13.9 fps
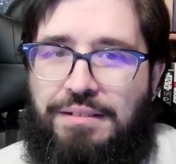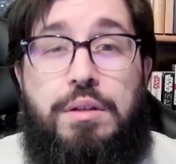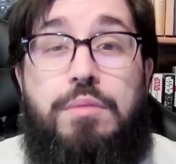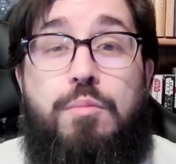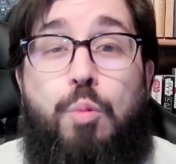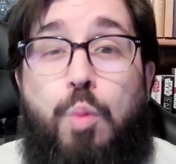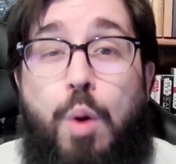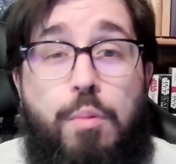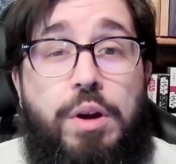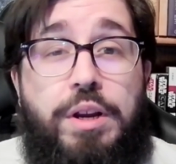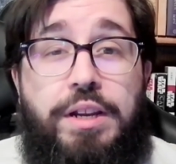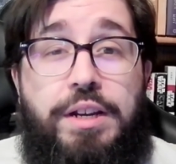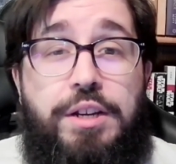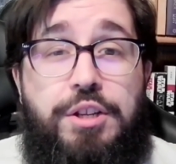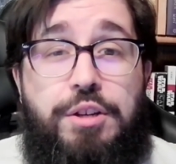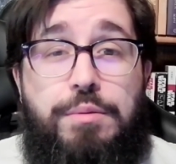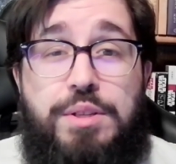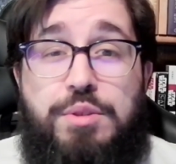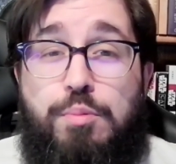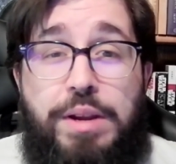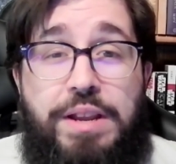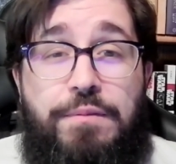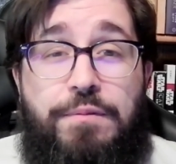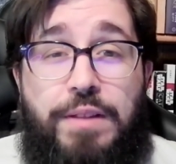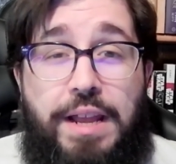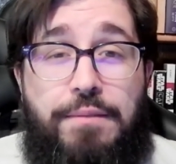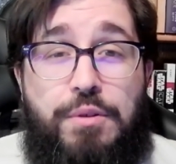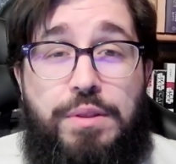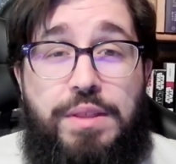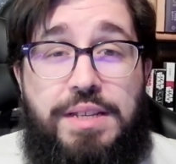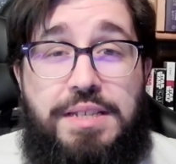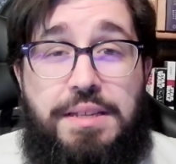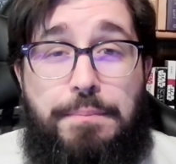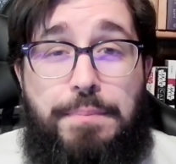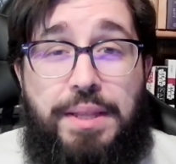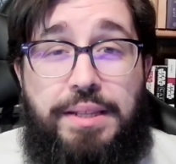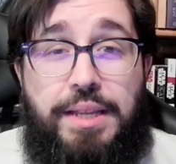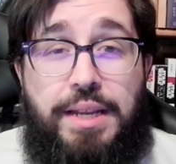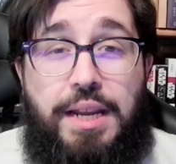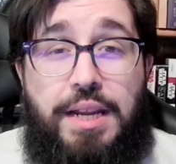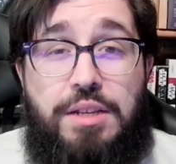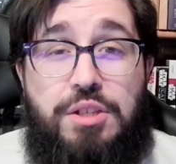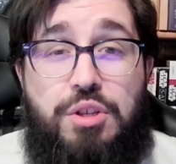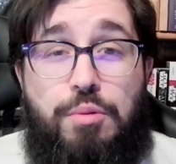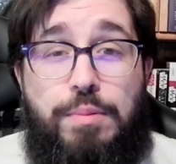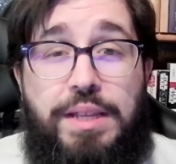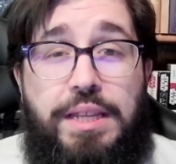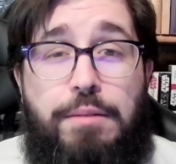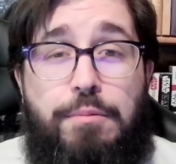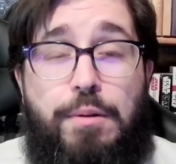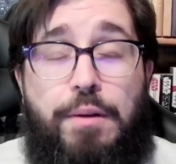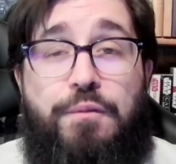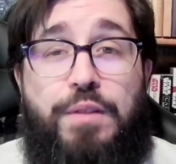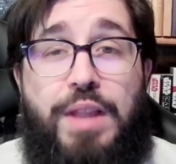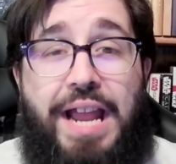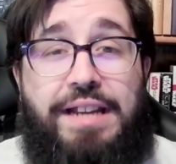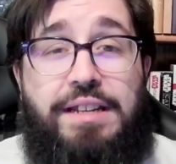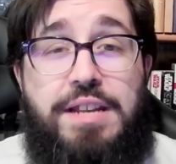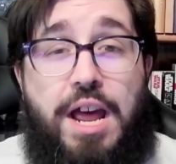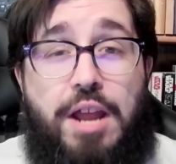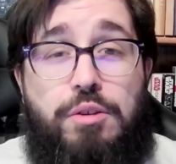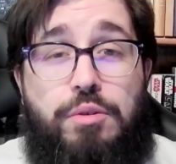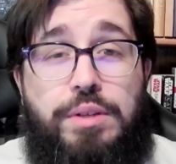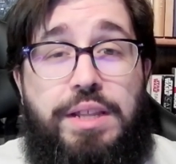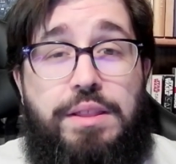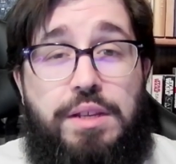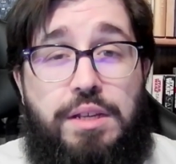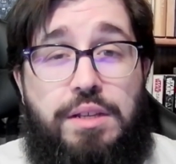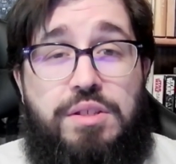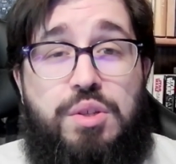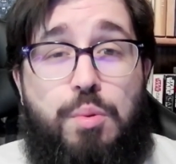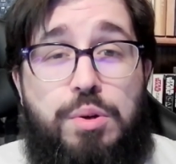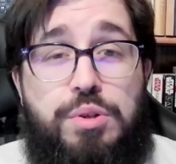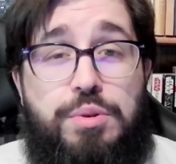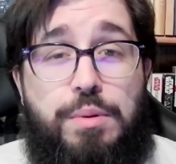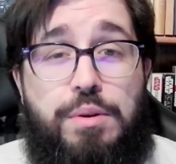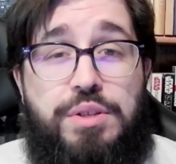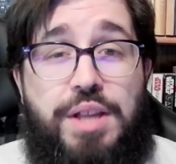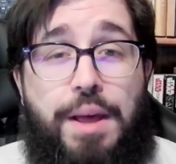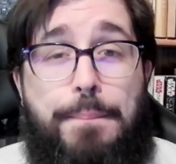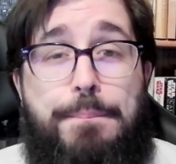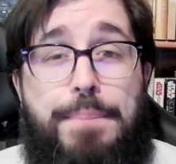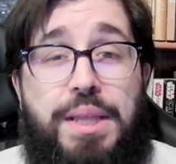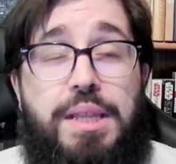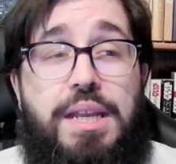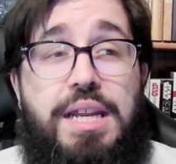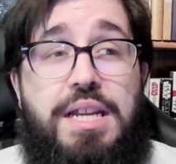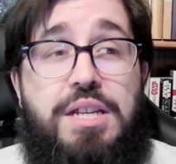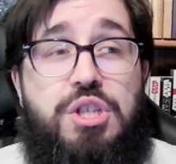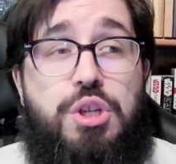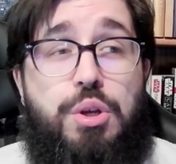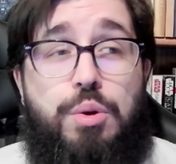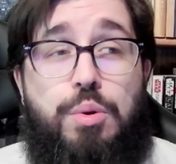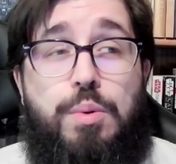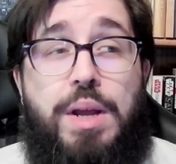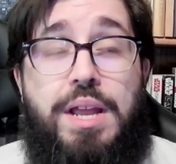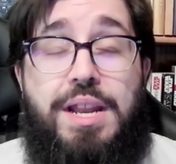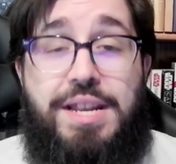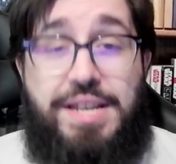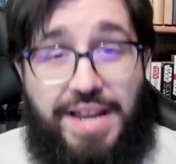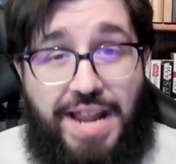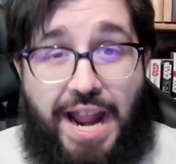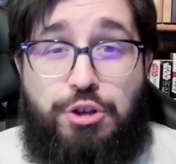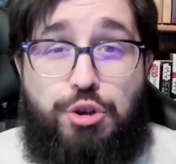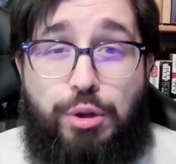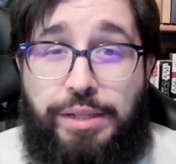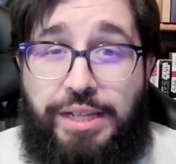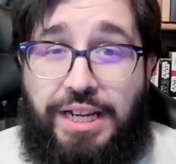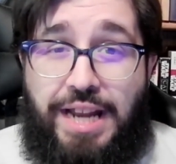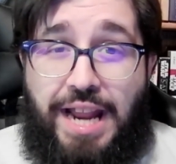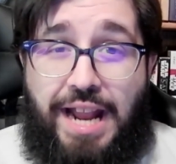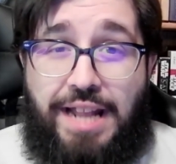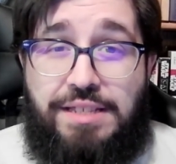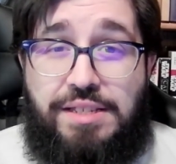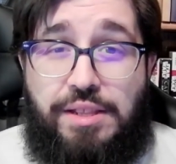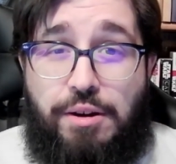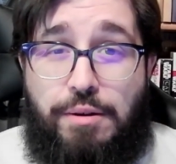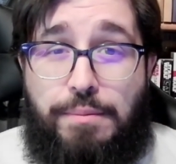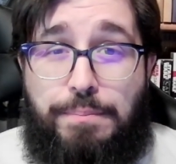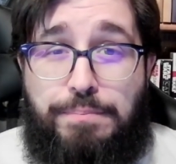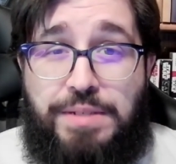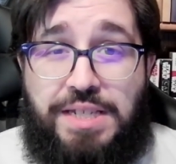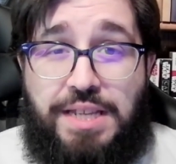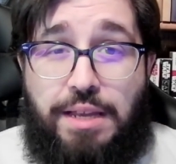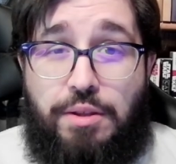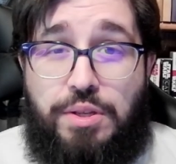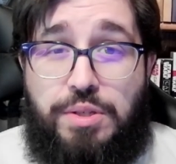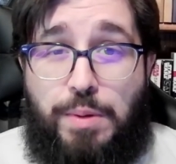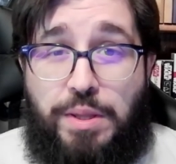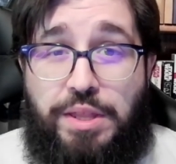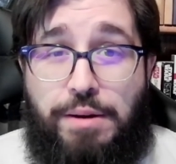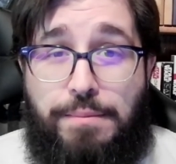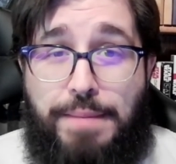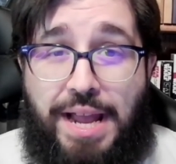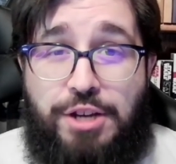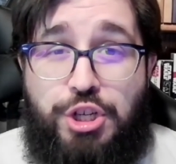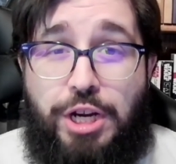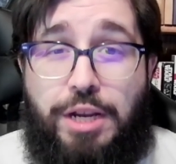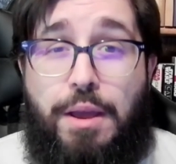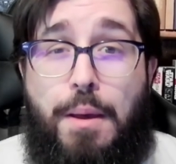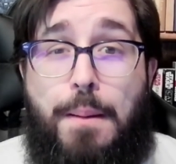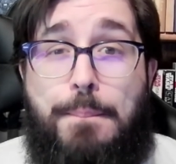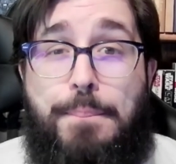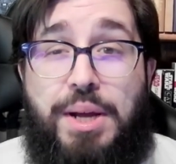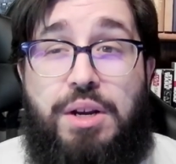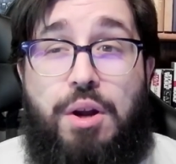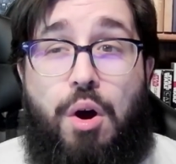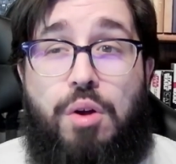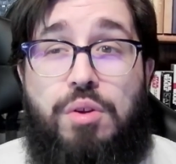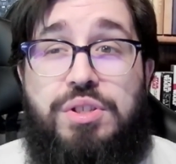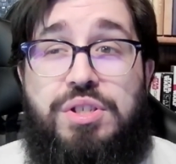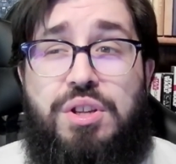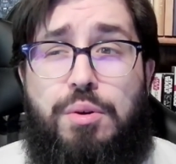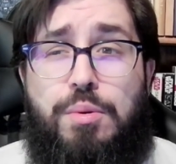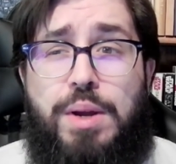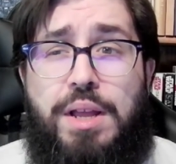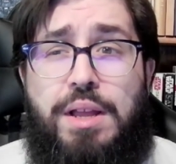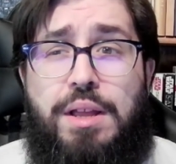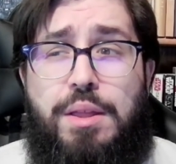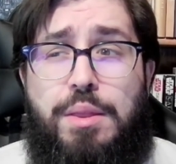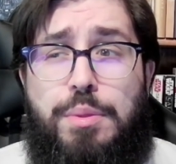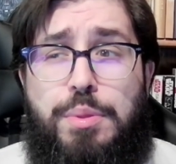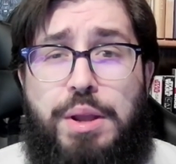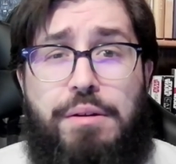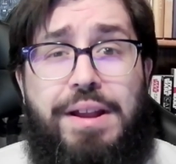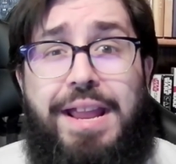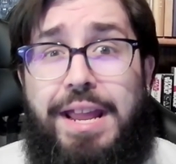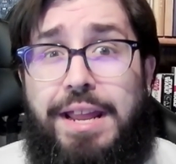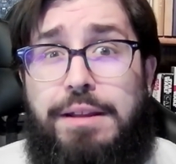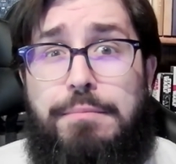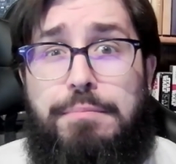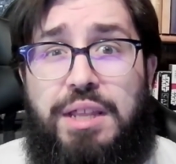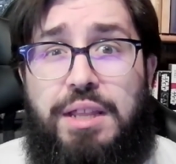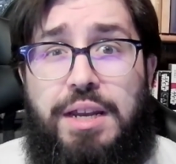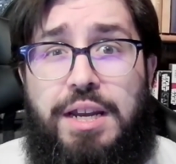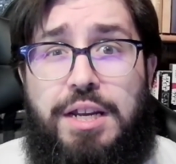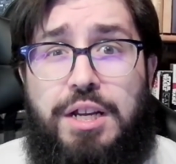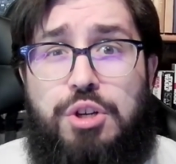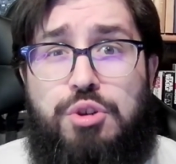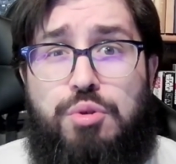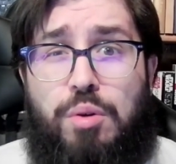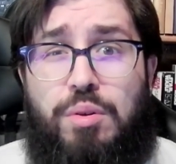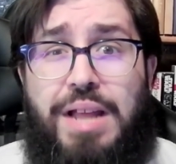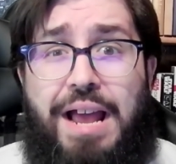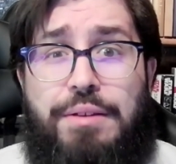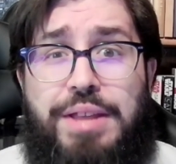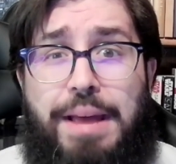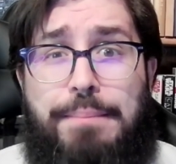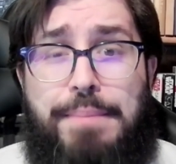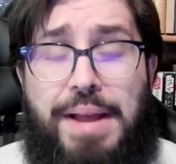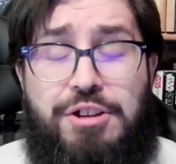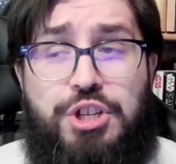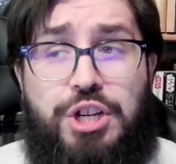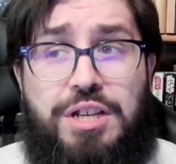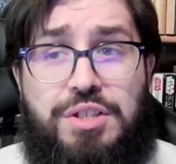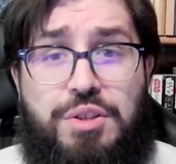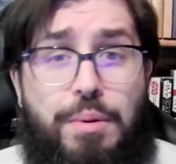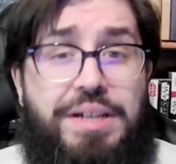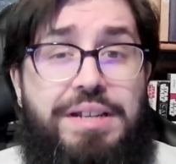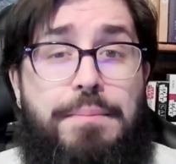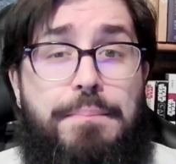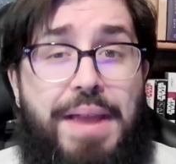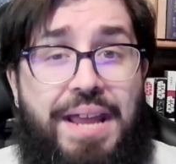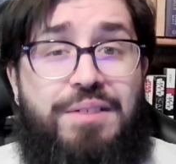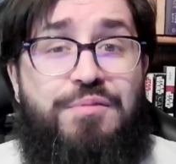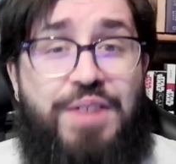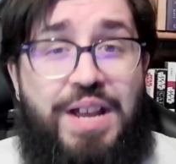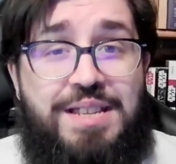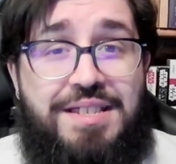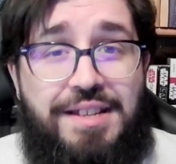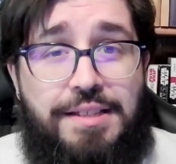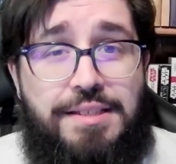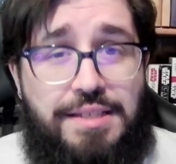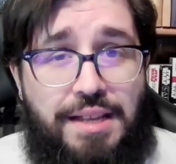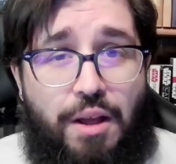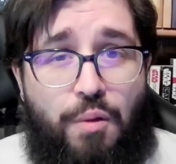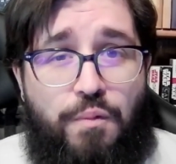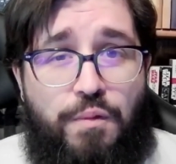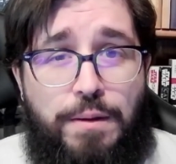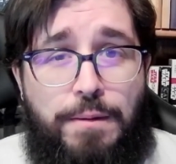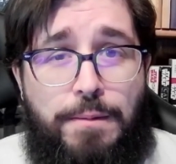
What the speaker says: What we're going to do is reflavor this ability to really reflect not only the sorcerer's ability to naturally enhance their skills with their magic, but also their inability to control how that magic is going to manifest itself.